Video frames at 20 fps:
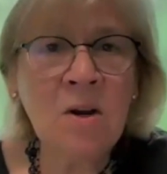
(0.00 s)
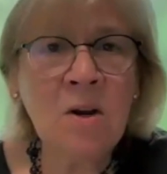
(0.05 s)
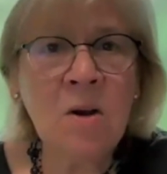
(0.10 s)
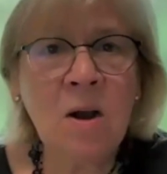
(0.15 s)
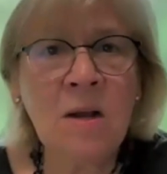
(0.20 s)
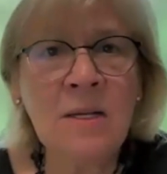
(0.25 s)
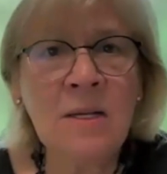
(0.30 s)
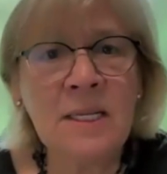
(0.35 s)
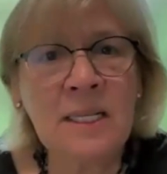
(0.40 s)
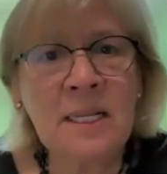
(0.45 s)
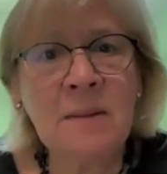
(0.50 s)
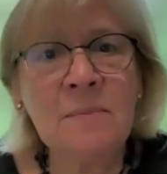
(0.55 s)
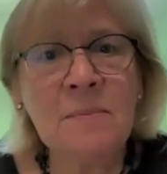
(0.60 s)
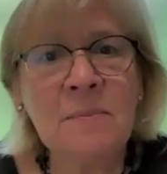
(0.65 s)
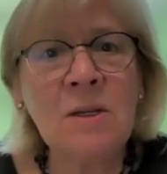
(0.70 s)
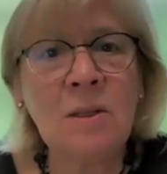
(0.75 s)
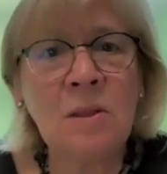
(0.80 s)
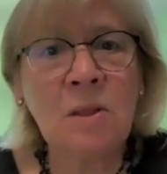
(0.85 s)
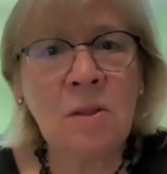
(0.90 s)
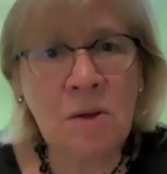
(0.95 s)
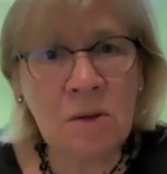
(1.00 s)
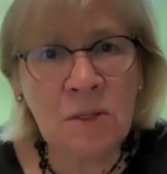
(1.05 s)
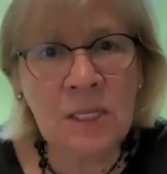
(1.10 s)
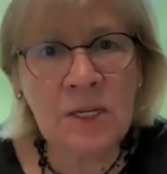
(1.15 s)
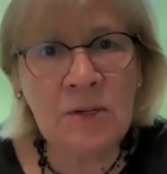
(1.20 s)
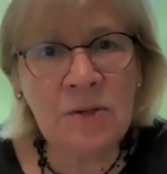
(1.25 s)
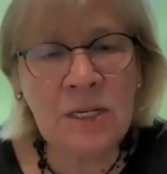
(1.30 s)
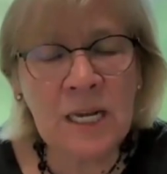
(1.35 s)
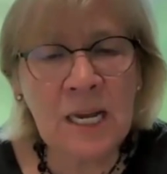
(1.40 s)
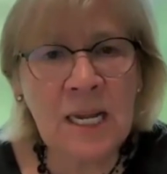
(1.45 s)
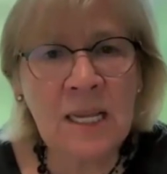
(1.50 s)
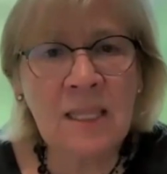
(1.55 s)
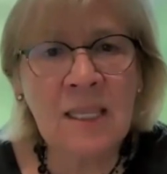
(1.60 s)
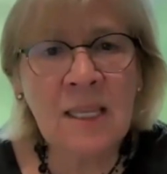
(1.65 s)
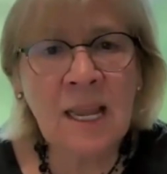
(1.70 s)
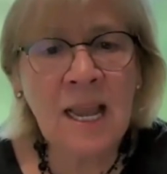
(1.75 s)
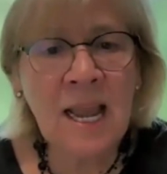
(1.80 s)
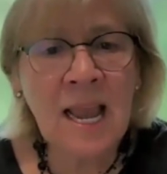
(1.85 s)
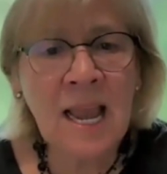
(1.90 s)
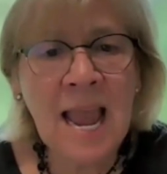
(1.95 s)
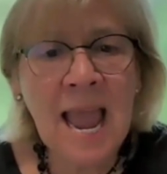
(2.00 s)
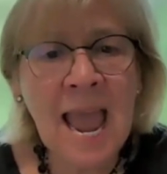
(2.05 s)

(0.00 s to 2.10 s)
causing them to lose their teeth.